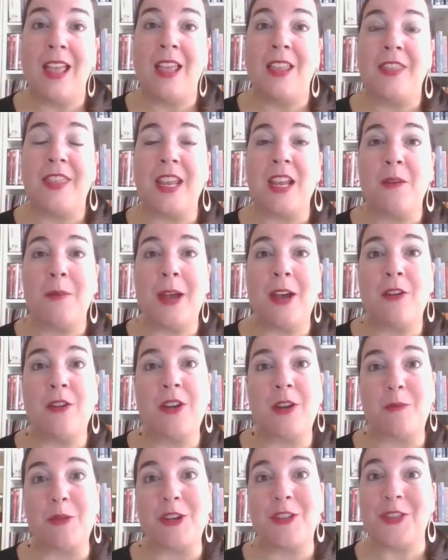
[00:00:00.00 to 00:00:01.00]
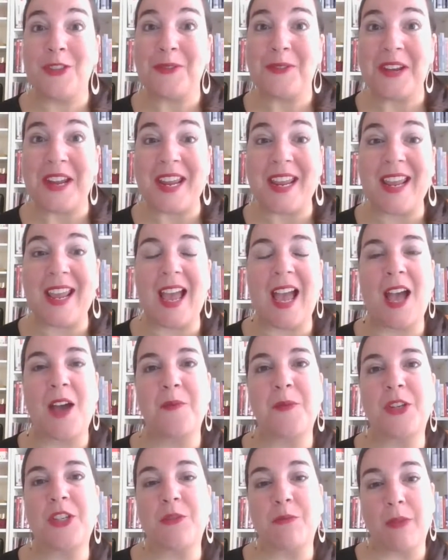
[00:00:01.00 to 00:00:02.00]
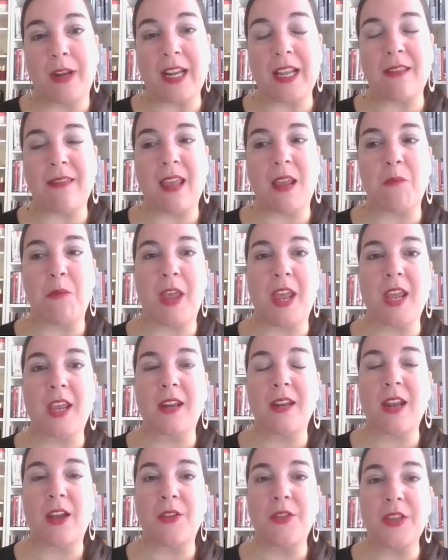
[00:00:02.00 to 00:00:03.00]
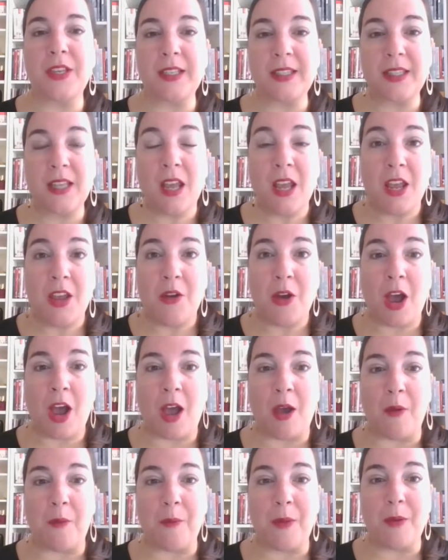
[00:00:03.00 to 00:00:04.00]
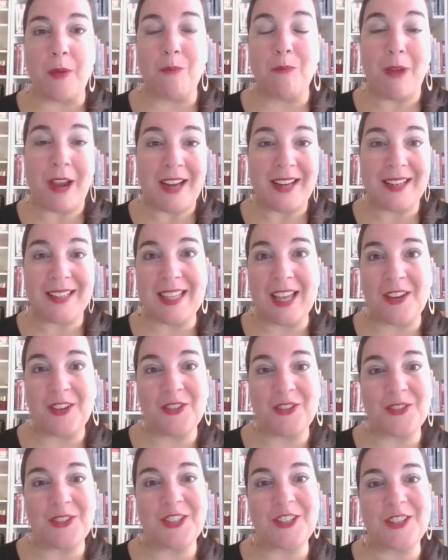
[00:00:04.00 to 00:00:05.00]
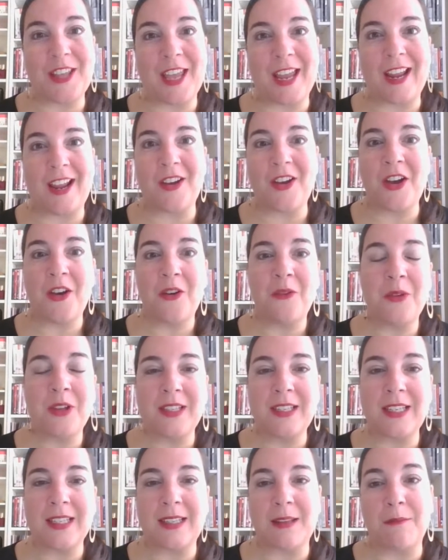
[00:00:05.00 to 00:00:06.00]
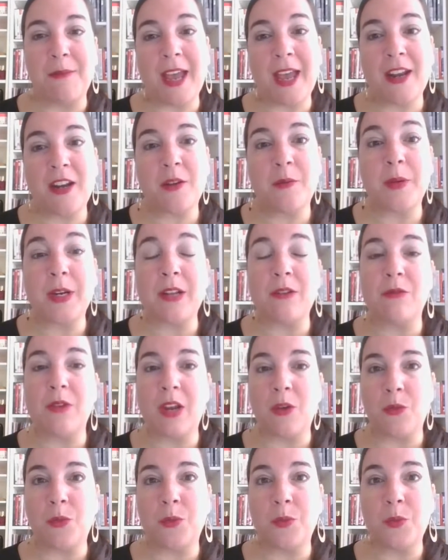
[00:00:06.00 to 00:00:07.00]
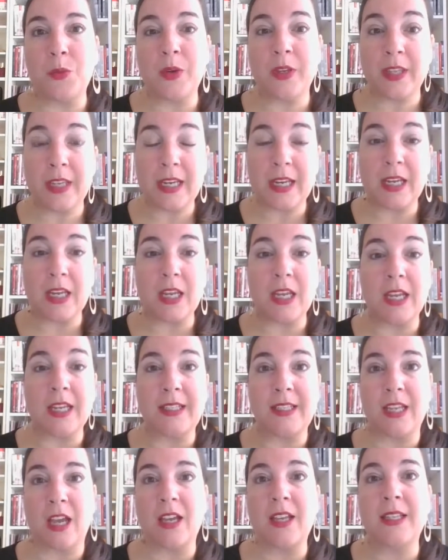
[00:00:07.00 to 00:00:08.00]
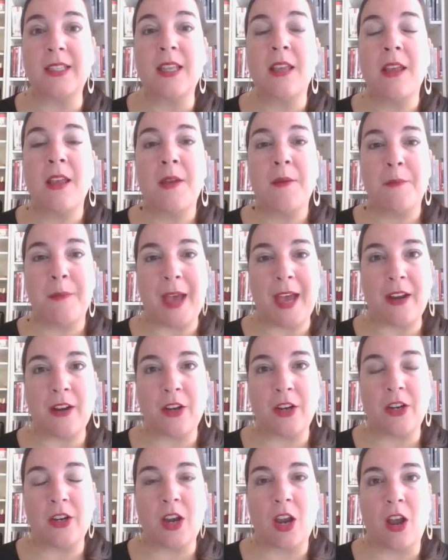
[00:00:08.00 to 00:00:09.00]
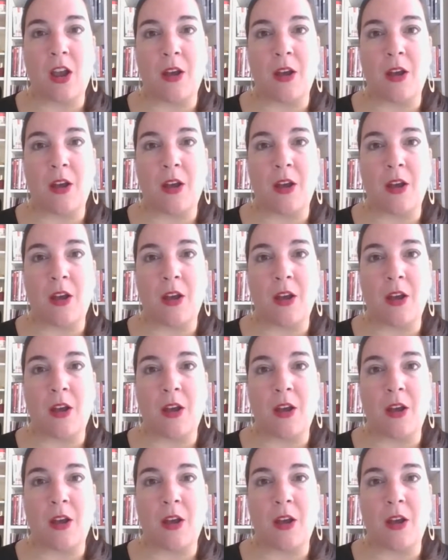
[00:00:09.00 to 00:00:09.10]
Think about number three, how much money they make. Now, this might sound like, oh, well, it doesn't matter, but it really, it does matter,